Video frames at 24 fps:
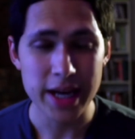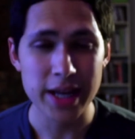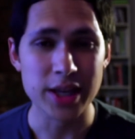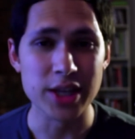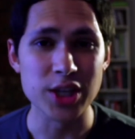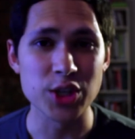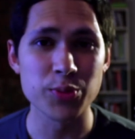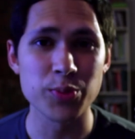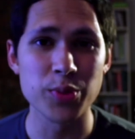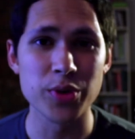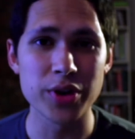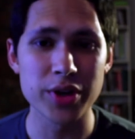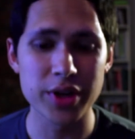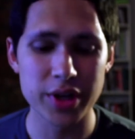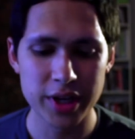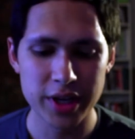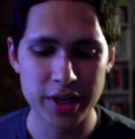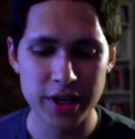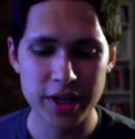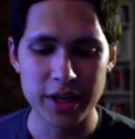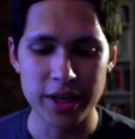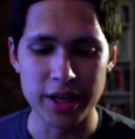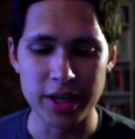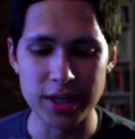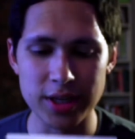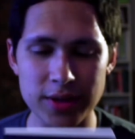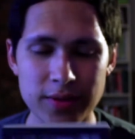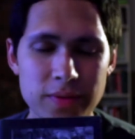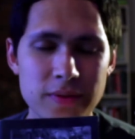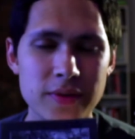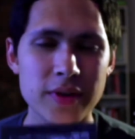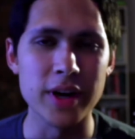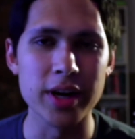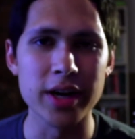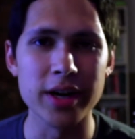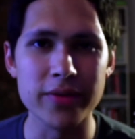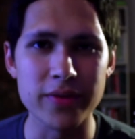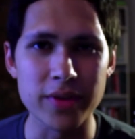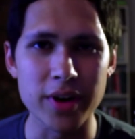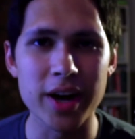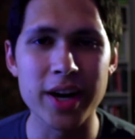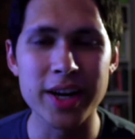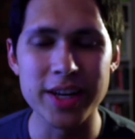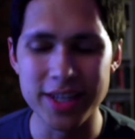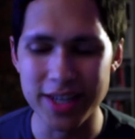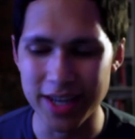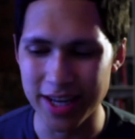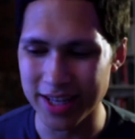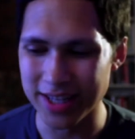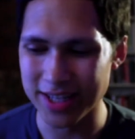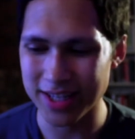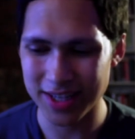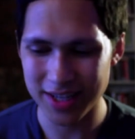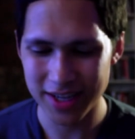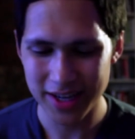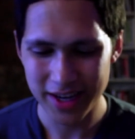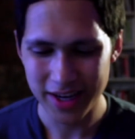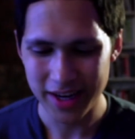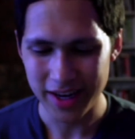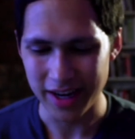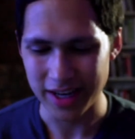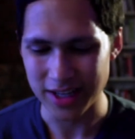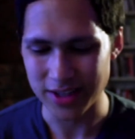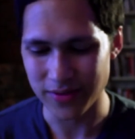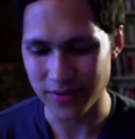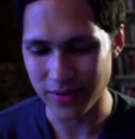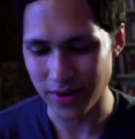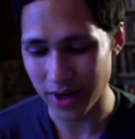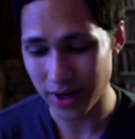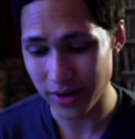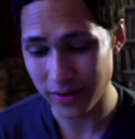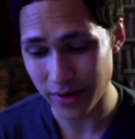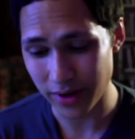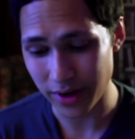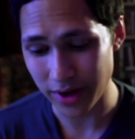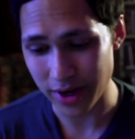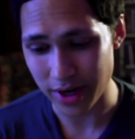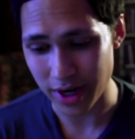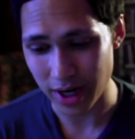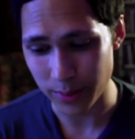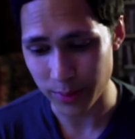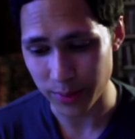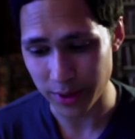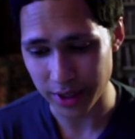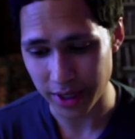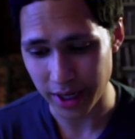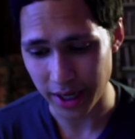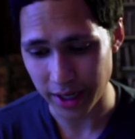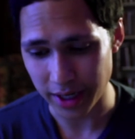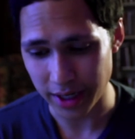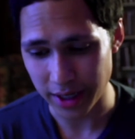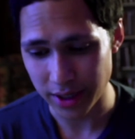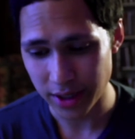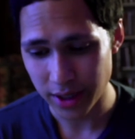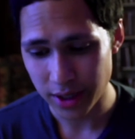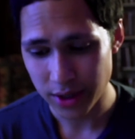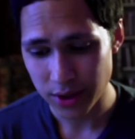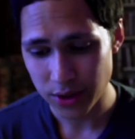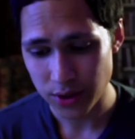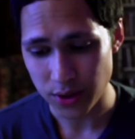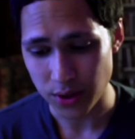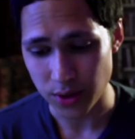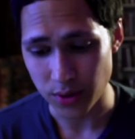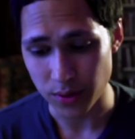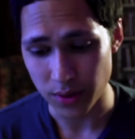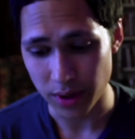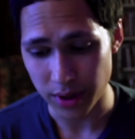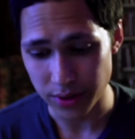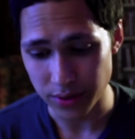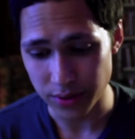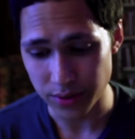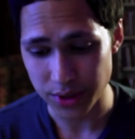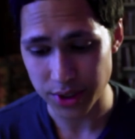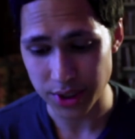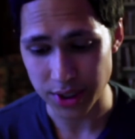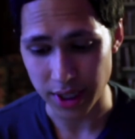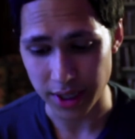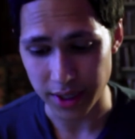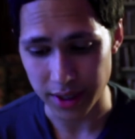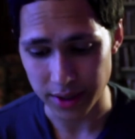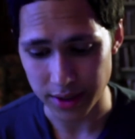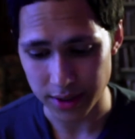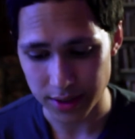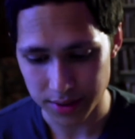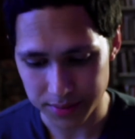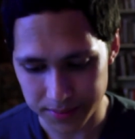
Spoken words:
this book is very, very dense and it's very, very complicated to understand.